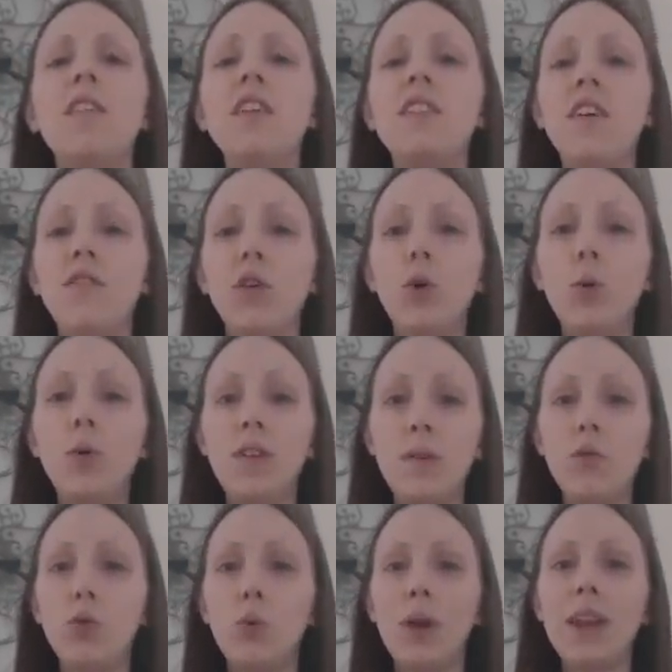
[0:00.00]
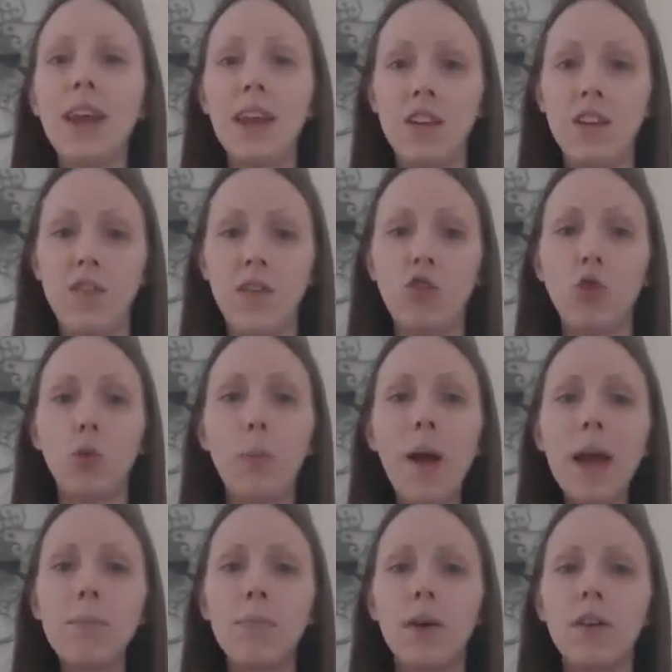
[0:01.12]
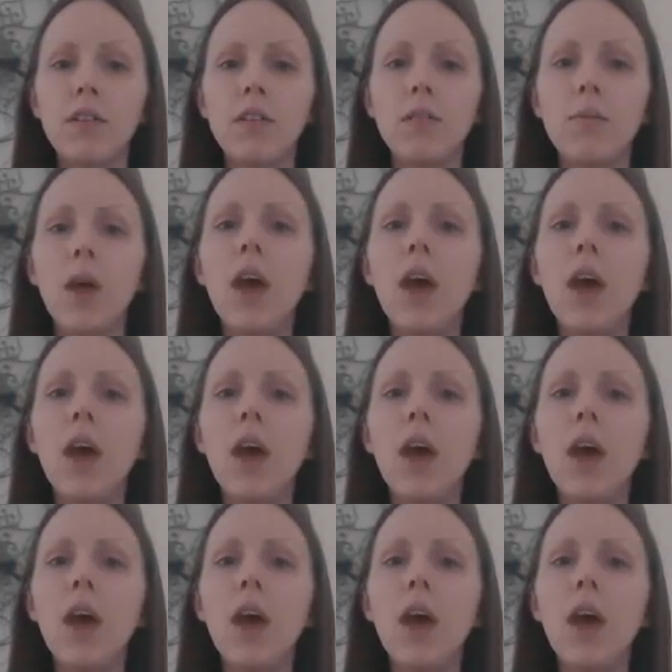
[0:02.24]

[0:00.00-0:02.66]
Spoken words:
difficulty between individual papers.